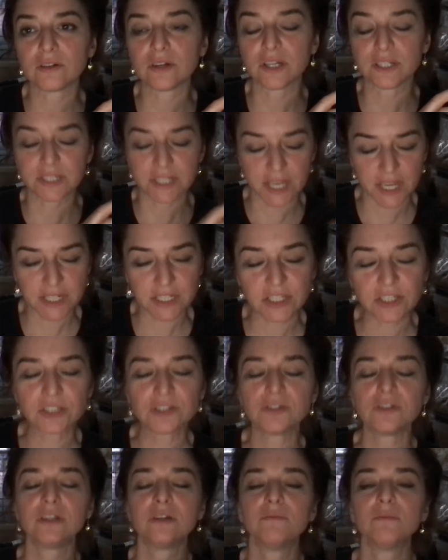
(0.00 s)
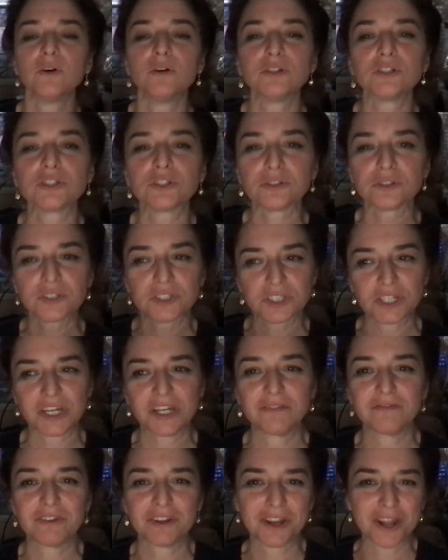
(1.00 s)
attending to the emotional state
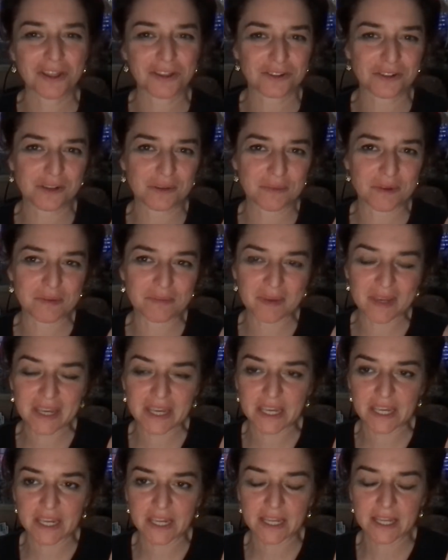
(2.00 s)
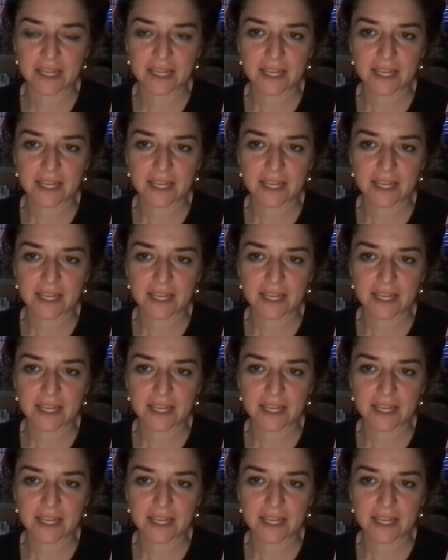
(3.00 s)
of another human being,